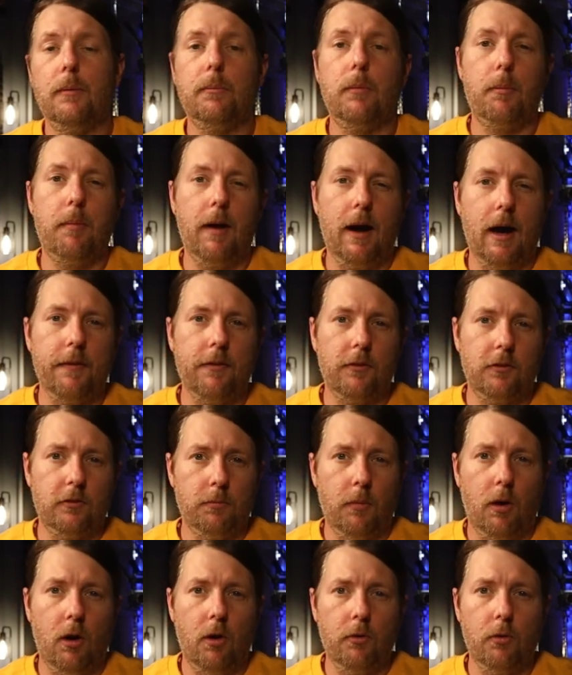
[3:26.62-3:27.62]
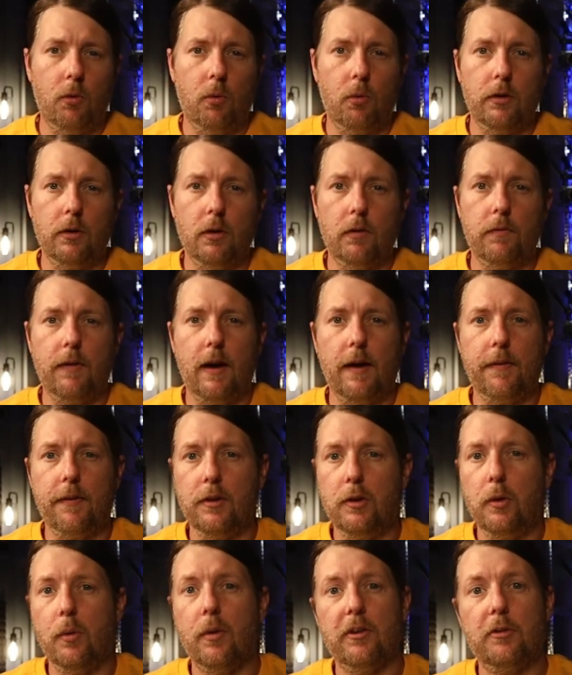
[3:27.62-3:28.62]
But behind the small door you'll find
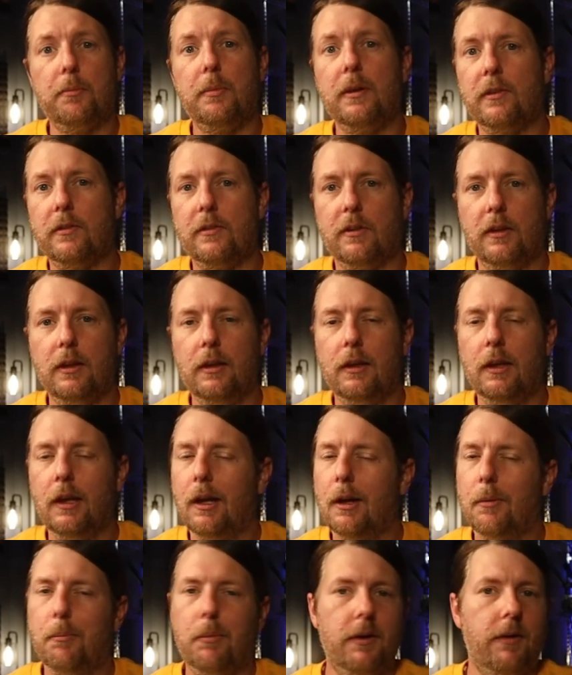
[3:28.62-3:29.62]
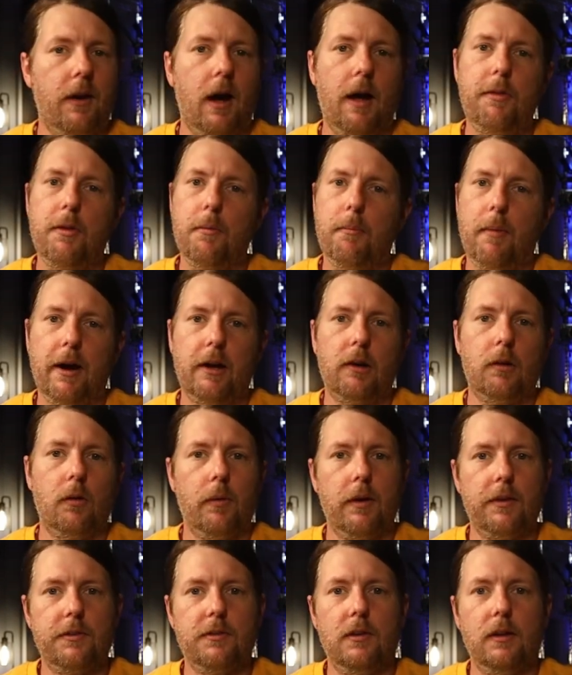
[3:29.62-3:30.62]
the USB-C, but not the micro
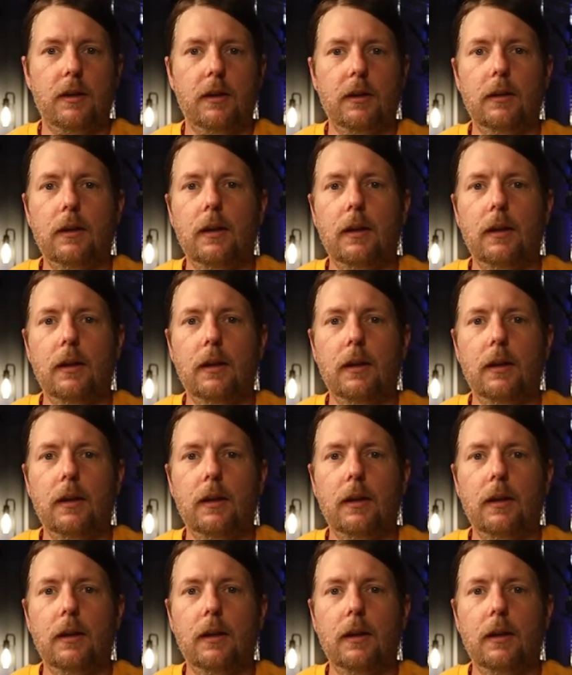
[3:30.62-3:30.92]
SD.